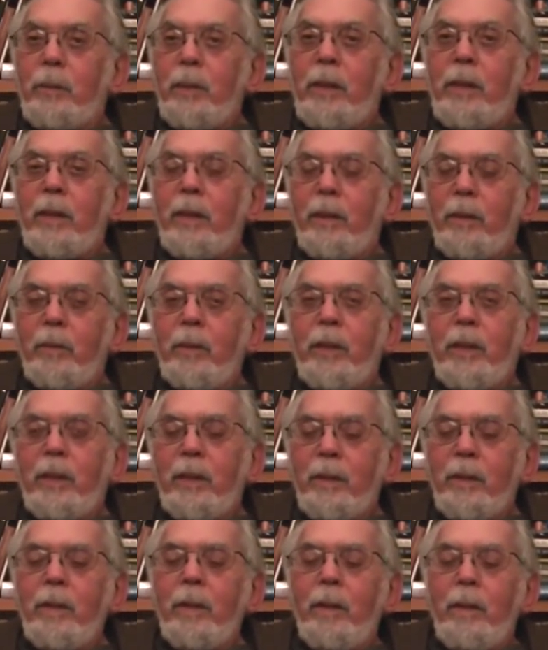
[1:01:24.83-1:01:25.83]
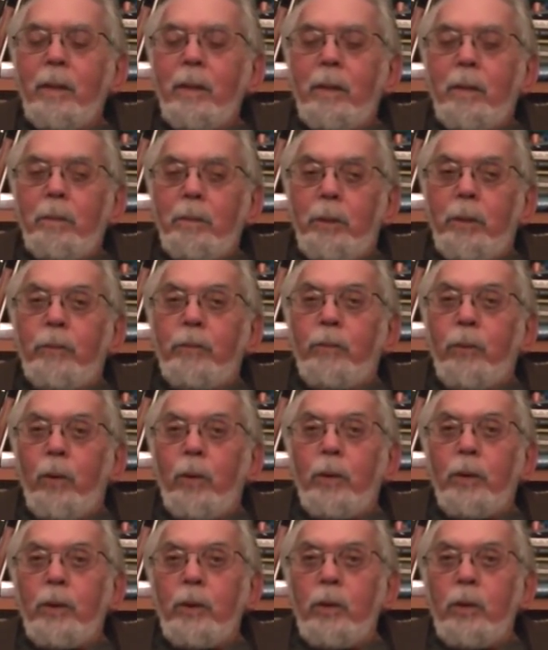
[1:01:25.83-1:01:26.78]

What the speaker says: We think we can put forward